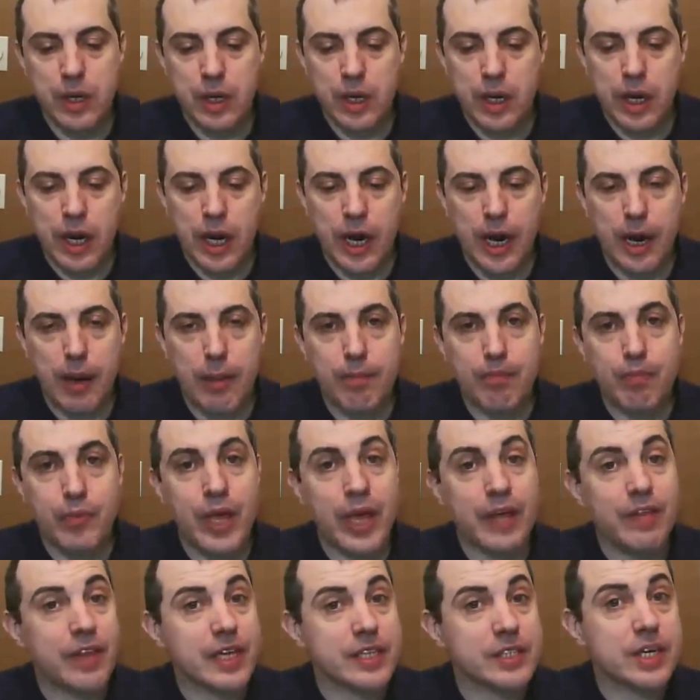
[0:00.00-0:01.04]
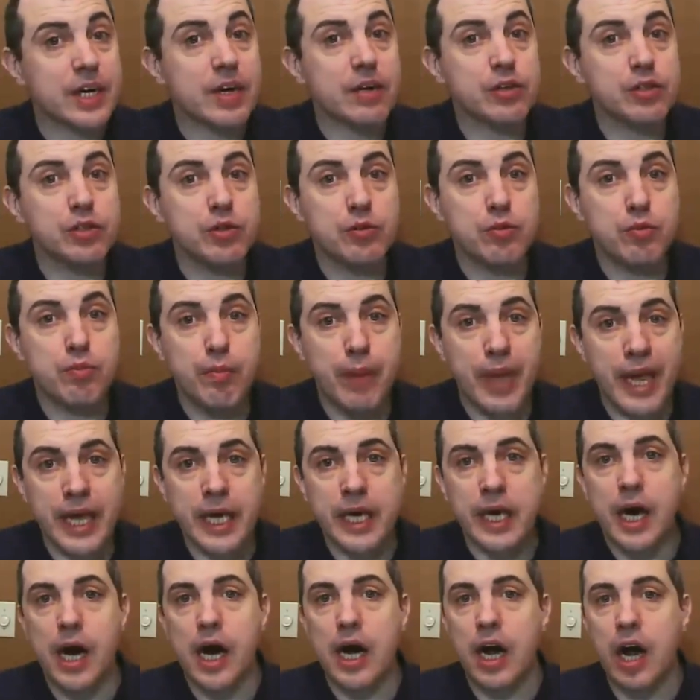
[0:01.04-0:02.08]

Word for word: And that's how you make a